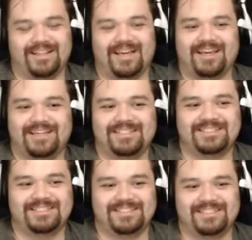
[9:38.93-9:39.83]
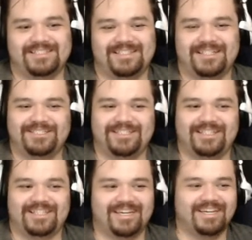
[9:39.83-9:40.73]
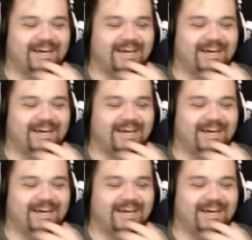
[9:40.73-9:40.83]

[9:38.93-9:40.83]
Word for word: Like, is is this a legit thing?